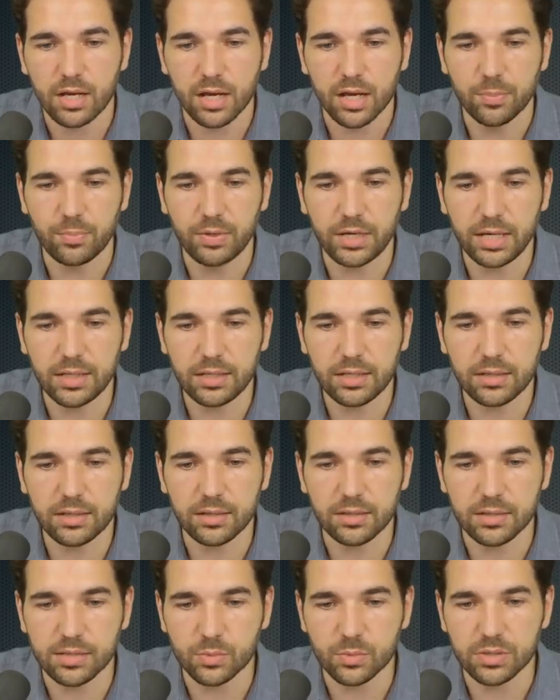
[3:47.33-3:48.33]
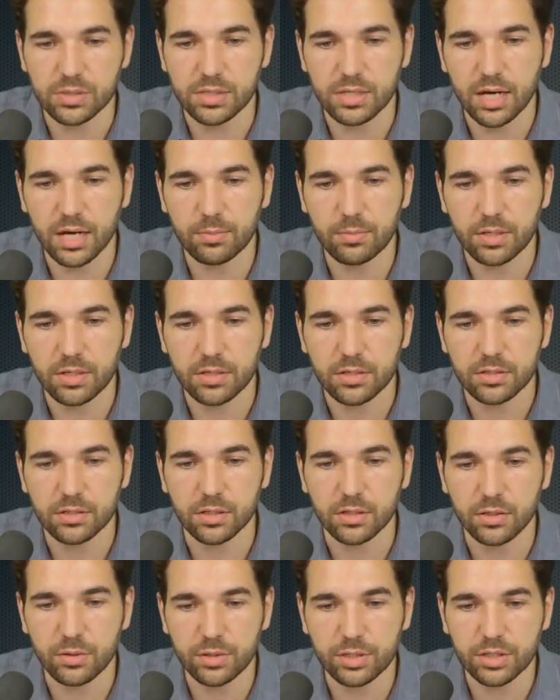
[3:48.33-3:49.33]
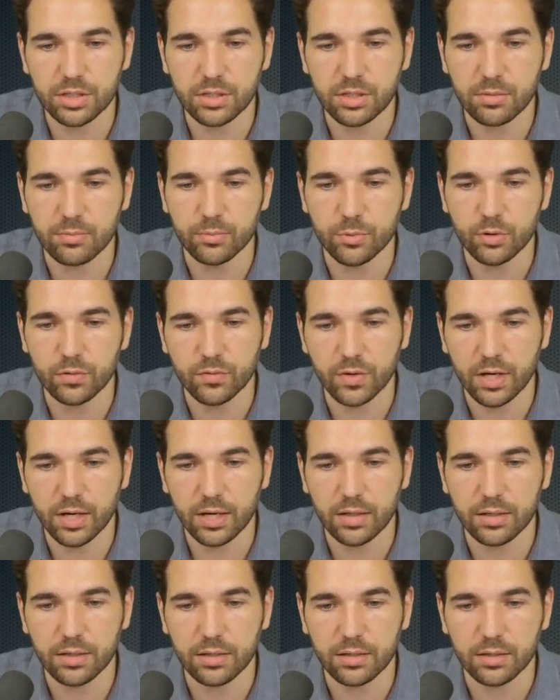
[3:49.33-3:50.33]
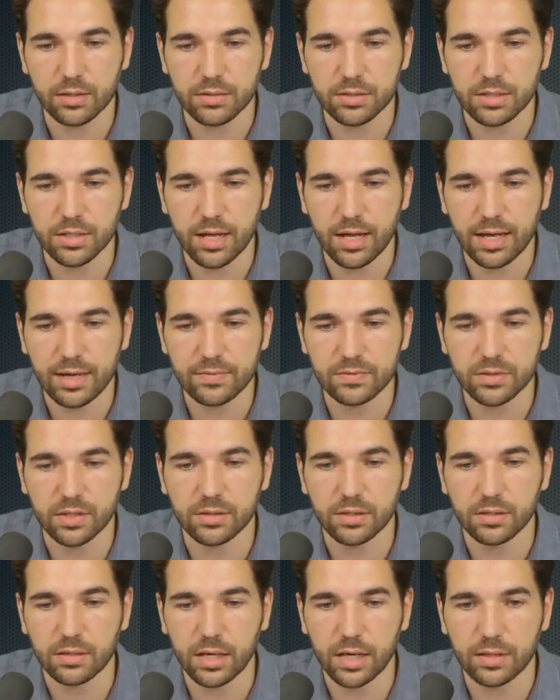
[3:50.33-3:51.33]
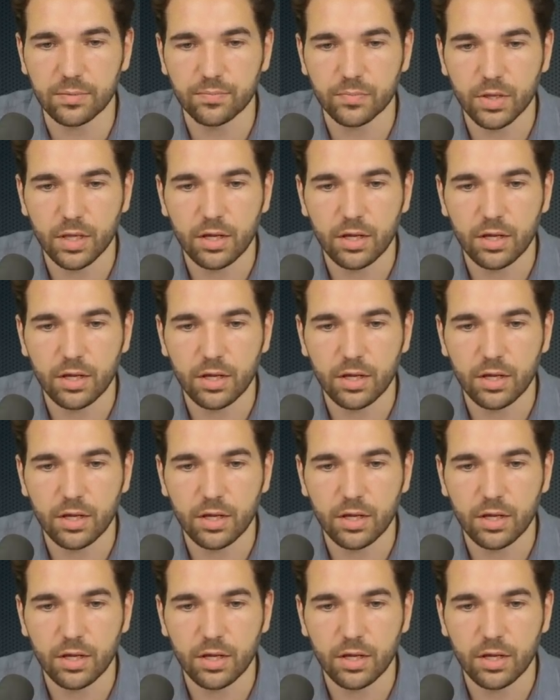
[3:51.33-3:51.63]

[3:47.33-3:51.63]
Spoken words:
Opinion, this was dumb. Solution, move on. There's lives on the line.